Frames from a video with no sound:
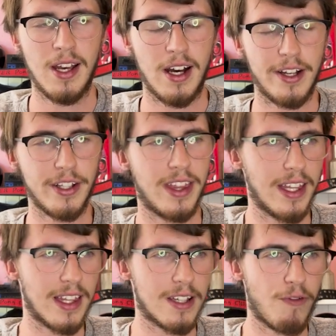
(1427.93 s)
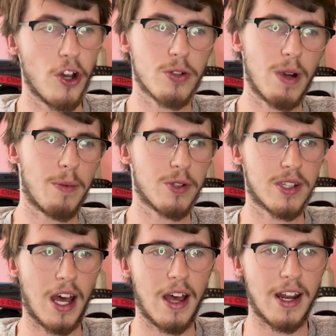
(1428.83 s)
I do think this first round will
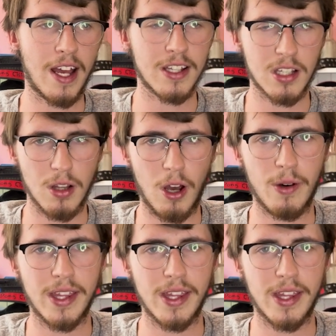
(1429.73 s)
start out slow.